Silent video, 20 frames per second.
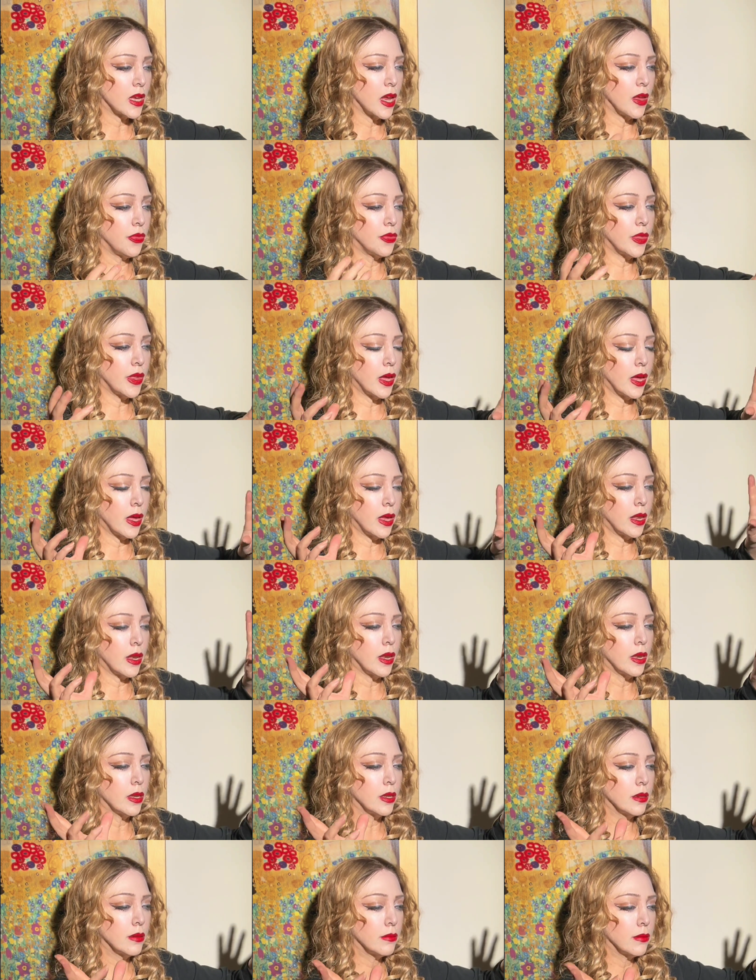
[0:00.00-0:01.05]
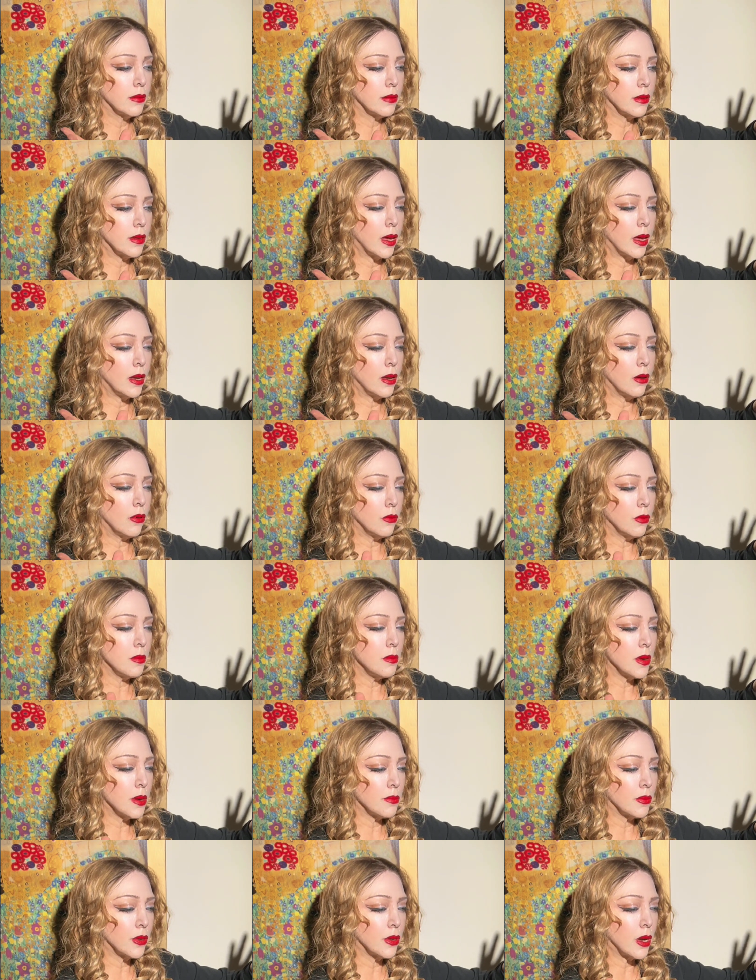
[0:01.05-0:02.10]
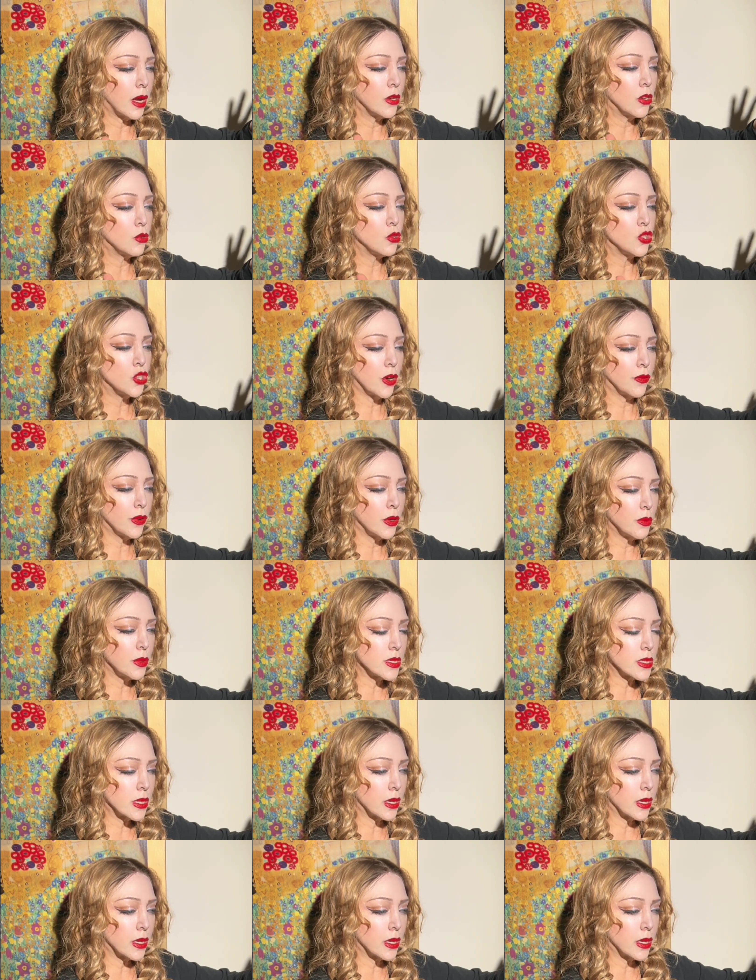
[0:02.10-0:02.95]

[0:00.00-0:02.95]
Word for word: and then I don't remember, I know Jeffrey was